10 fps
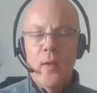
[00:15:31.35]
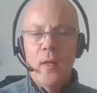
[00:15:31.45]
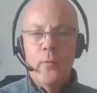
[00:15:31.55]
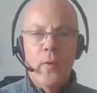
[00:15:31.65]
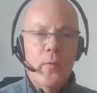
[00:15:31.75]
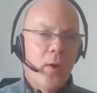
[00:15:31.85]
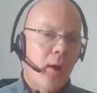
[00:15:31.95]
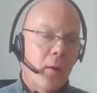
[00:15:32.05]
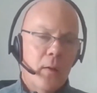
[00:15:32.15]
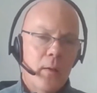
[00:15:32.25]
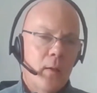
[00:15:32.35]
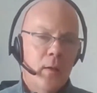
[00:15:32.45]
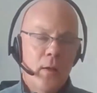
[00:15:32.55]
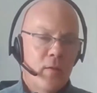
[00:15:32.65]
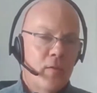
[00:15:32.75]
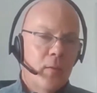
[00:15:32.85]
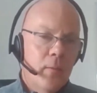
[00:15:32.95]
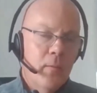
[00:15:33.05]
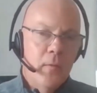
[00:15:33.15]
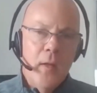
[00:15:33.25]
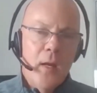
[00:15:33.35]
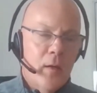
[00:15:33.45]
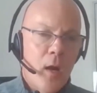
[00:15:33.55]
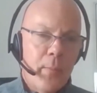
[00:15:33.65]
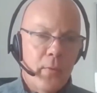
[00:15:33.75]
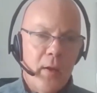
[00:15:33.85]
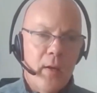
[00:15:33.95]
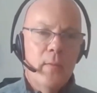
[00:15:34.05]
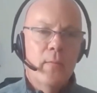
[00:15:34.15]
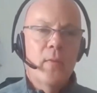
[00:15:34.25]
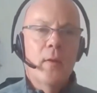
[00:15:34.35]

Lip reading: And we were actually, it's a lot of copywriting,